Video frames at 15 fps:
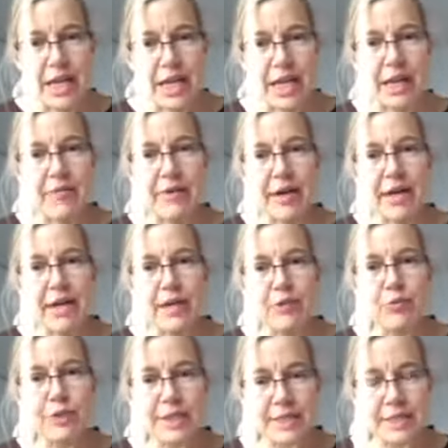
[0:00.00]
Have I
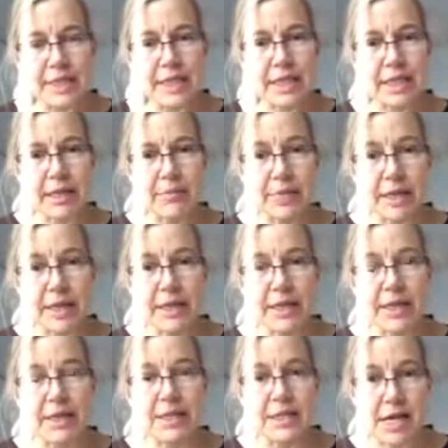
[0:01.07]
recently
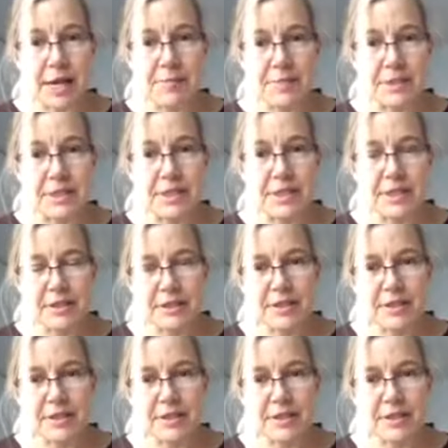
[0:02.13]
been adopted,